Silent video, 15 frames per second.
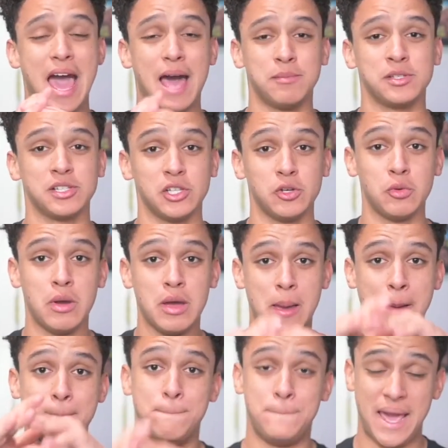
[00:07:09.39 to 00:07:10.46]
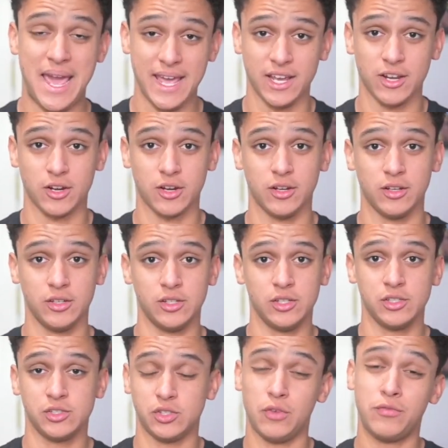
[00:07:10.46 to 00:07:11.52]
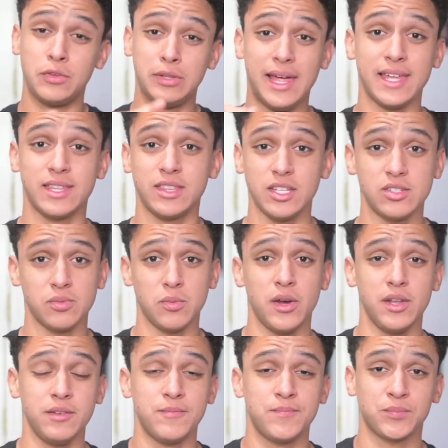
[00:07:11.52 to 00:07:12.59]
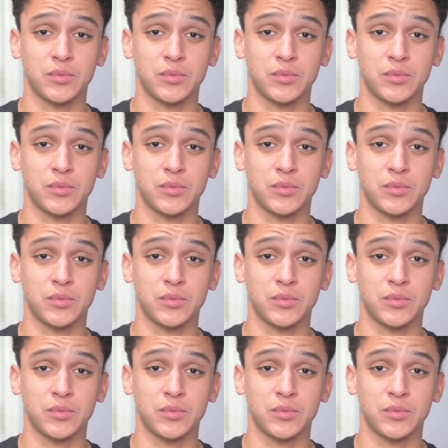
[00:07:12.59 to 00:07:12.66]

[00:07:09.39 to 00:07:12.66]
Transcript: absolute banger. So if you like this one,